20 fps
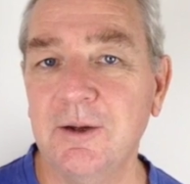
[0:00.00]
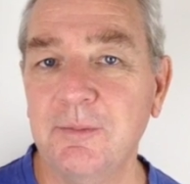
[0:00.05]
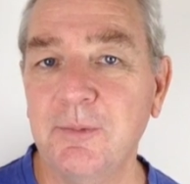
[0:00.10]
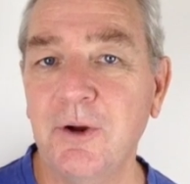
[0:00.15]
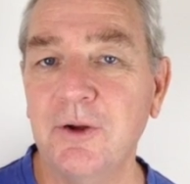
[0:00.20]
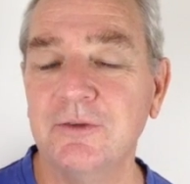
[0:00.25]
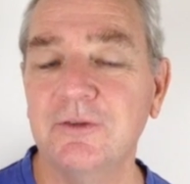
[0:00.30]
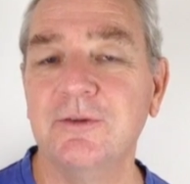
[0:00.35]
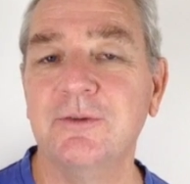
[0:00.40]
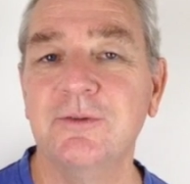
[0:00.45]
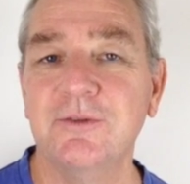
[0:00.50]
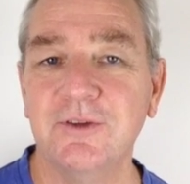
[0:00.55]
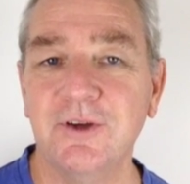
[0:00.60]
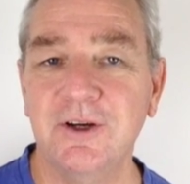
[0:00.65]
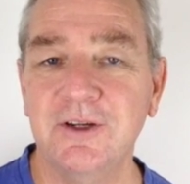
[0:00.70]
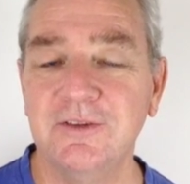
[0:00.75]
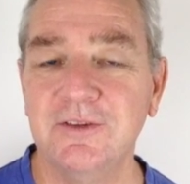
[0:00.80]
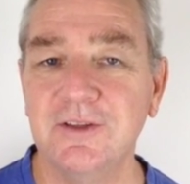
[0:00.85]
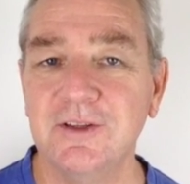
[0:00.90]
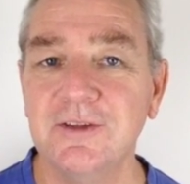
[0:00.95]
positive
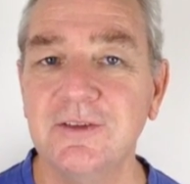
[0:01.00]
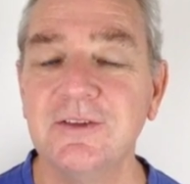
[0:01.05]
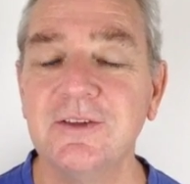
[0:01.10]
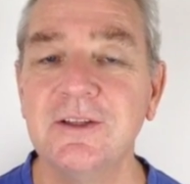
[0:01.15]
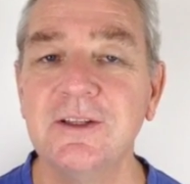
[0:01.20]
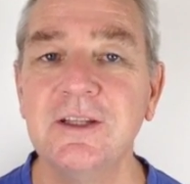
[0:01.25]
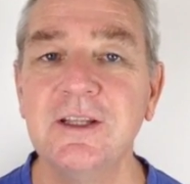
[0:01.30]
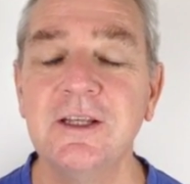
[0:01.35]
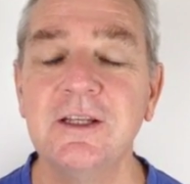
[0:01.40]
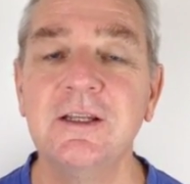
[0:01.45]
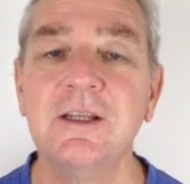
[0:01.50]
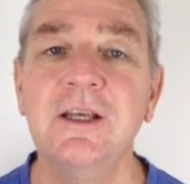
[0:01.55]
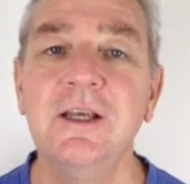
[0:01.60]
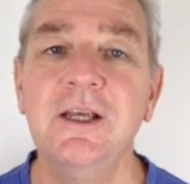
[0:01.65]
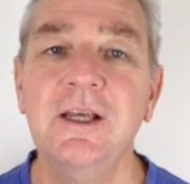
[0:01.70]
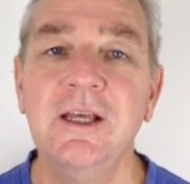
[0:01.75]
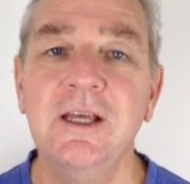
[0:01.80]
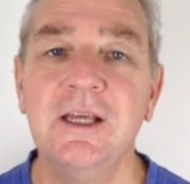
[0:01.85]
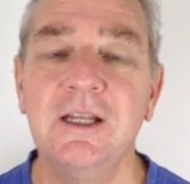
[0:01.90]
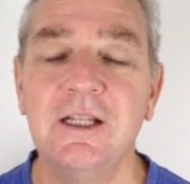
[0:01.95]
side to this, in that
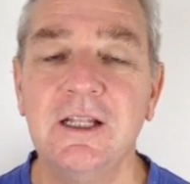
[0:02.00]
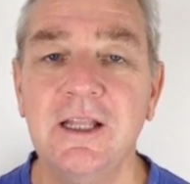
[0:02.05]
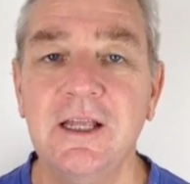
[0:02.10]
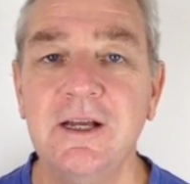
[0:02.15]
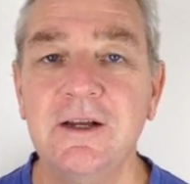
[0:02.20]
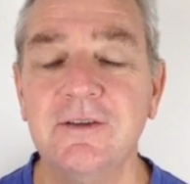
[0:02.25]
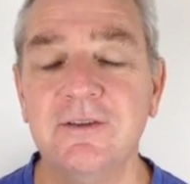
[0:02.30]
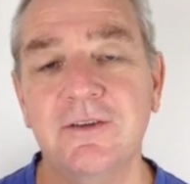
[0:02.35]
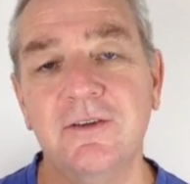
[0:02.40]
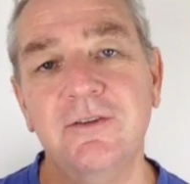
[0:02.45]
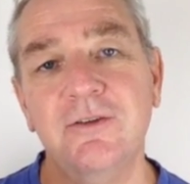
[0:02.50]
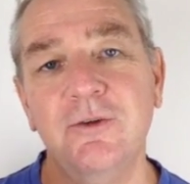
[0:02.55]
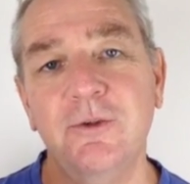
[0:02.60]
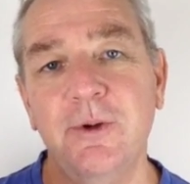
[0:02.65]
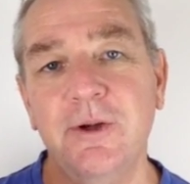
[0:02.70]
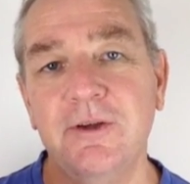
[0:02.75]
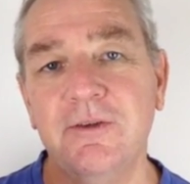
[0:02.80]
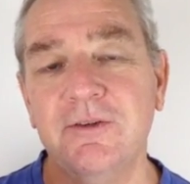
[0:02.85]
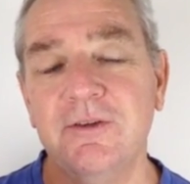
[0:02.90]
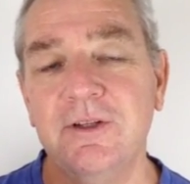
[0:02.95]
it allows us to
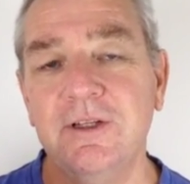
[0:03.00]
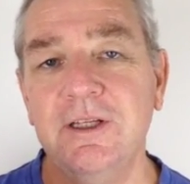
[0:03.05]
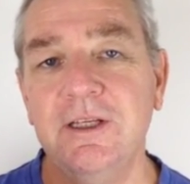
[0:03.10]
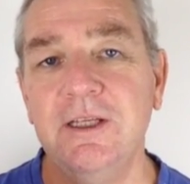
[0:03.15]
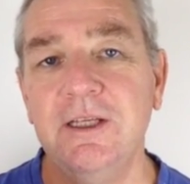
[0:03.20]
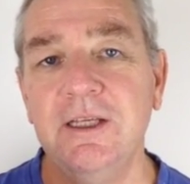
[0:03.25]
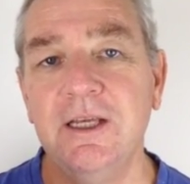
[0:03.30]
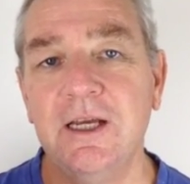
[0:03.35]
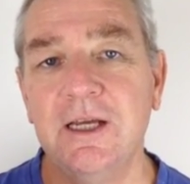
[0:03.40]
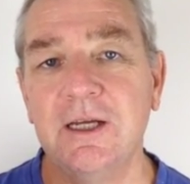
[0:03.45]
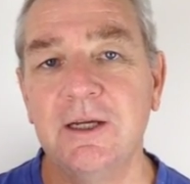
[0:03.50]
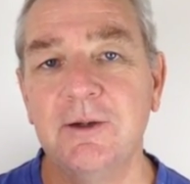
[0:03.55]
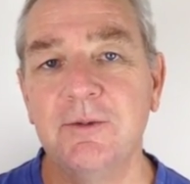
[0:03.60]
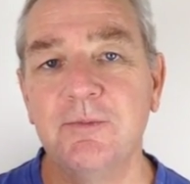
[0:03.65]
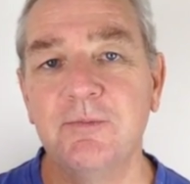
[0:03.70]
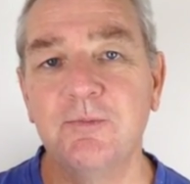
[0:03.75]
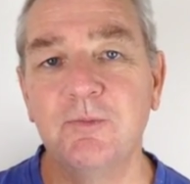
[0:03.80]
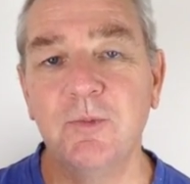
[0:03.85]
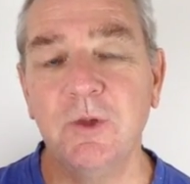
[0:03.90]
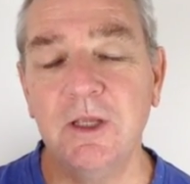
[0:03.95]
actually
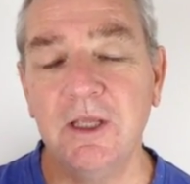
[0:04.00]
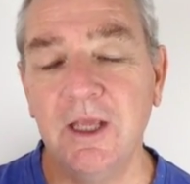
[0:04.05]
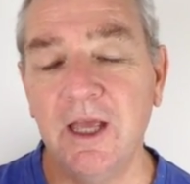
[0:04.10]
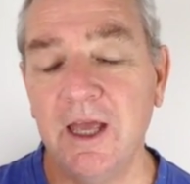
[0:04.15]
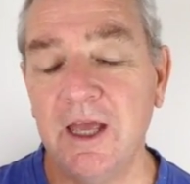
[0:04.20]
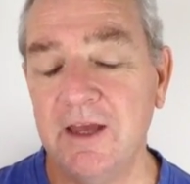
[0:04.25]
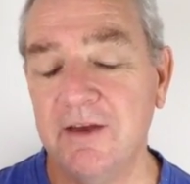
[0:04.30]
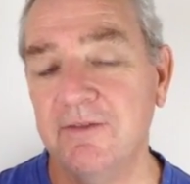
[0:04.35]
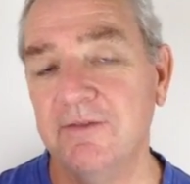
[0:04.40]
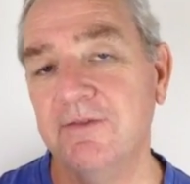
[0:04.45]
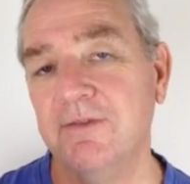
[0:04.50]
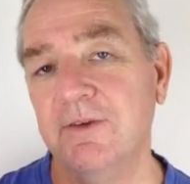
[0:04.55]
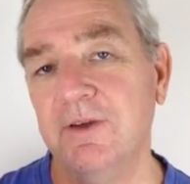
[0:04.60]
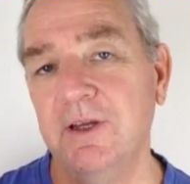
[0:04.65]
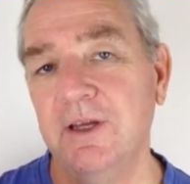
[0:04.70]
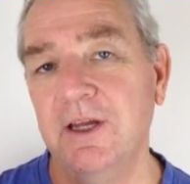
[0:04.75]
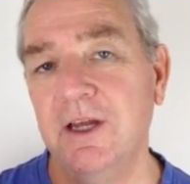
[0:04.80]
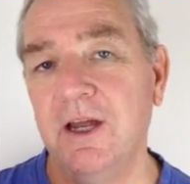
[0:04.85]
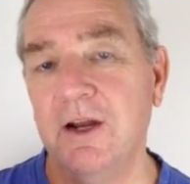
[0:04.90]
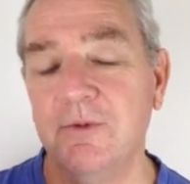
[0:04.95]
have
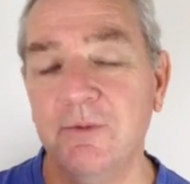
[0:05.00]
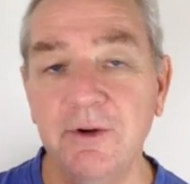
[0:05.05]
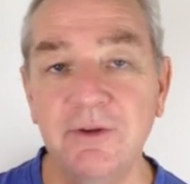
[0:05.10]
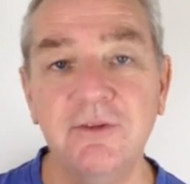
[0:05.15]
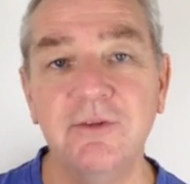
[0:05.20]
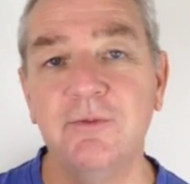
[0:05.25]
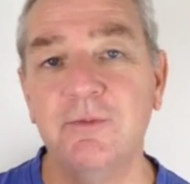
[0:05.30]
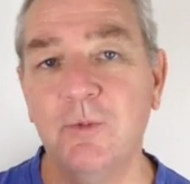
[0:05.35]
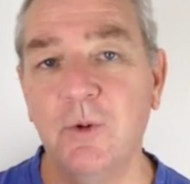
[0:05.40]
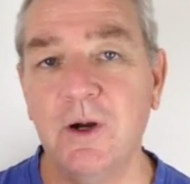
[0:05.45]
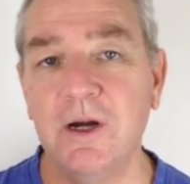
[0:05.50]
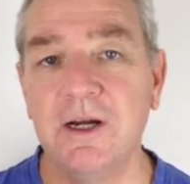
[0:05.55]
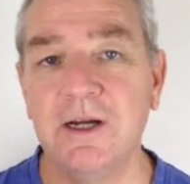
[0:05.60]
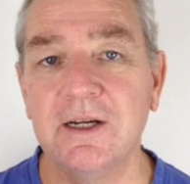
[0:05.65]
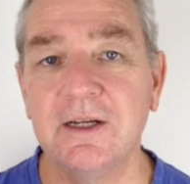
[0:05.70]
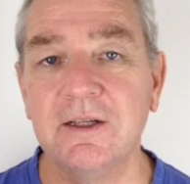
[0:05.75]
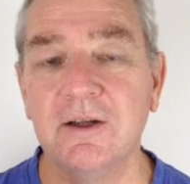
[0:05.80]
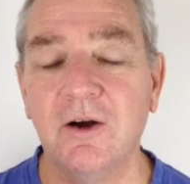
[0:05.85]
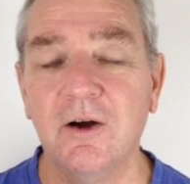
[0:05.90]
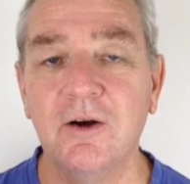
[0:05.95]
a
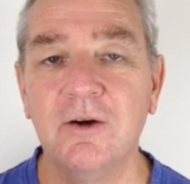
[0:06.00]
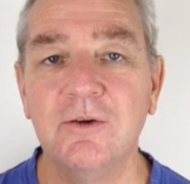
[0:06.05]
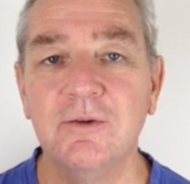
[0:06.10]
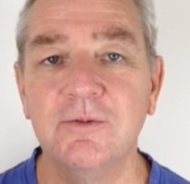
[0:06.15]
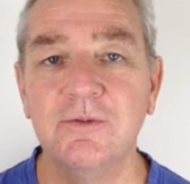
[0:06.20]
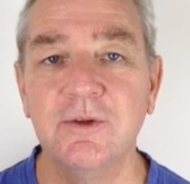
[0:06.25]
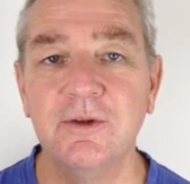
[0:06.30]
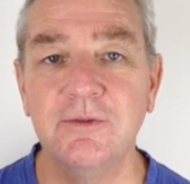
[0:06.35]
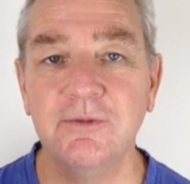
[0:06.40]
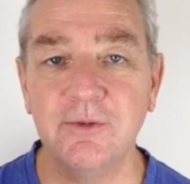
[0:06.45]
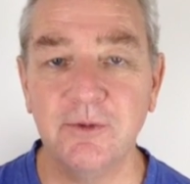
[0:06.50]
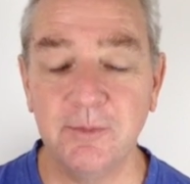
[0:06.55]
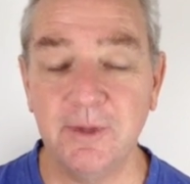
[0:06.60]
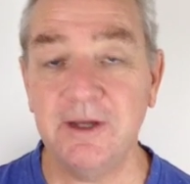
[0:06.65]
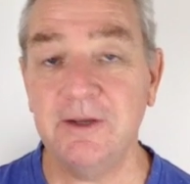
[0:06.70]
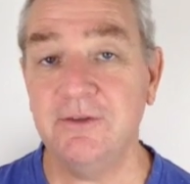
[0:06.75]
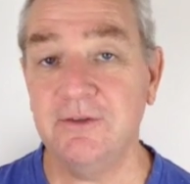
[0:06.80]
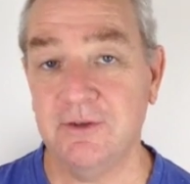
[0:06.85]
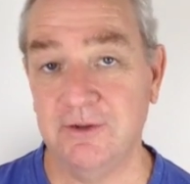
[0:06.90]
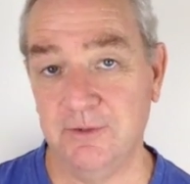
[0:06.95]
reservoir of
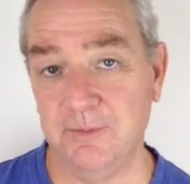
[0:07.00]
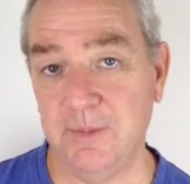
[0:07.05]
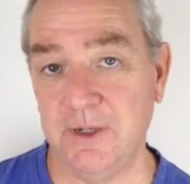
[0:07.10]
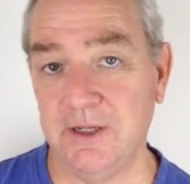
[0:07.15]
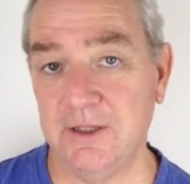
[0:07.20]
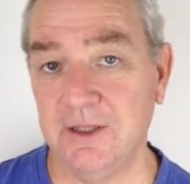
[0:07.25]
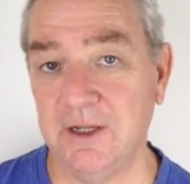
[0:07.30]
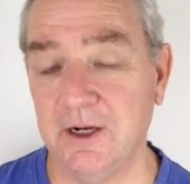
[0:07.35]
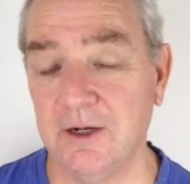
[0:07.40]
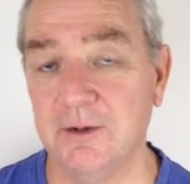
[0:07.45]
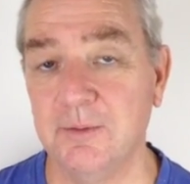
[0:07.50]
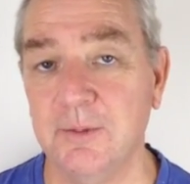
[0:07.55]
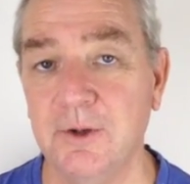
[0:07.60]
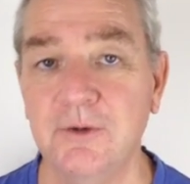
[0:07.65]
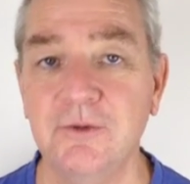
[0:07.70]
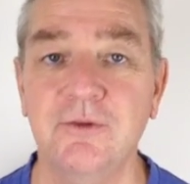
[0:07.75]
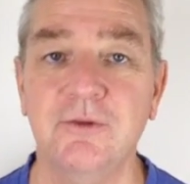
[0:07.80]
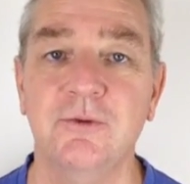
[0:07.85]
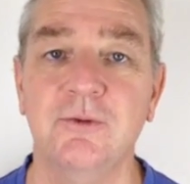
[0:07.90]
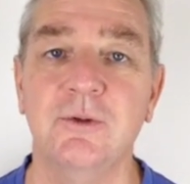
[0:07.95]
information about our
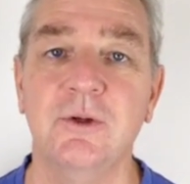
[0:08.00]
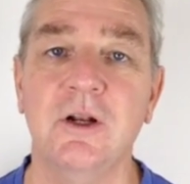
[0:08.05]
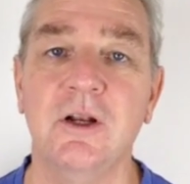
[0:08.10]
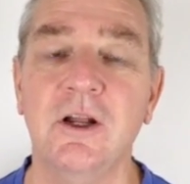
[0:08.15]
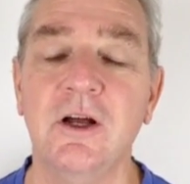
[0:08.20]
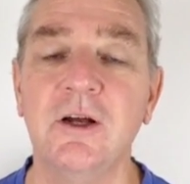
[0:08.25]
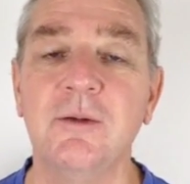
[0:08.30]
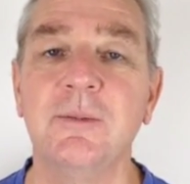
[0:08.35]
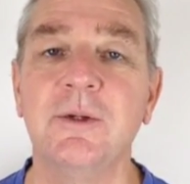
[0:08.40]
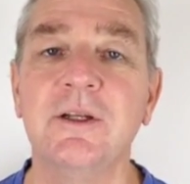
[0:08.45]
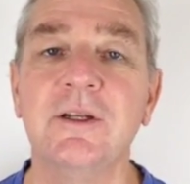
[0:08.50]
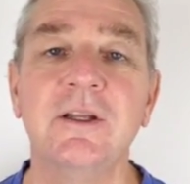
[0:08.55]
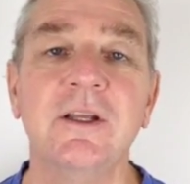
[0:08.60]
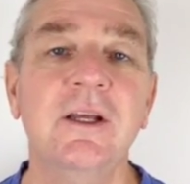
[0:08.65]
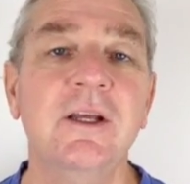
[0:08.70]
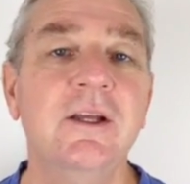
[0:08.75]
emotional climate,